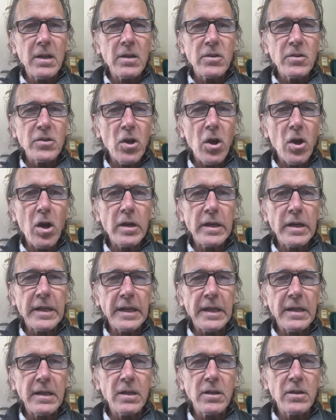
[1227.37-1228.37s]

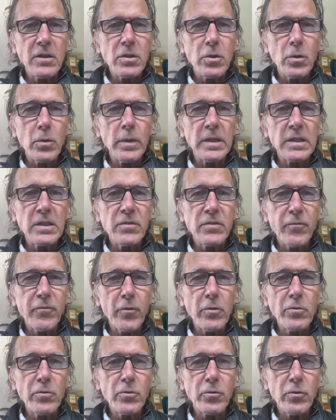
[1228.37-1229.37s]
talking to his
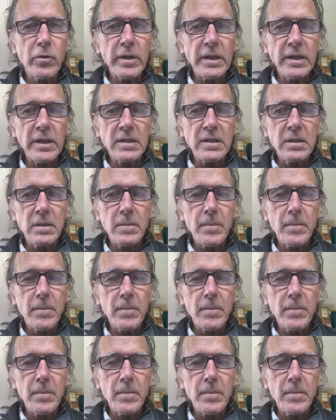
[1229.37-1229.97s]
fruit trees.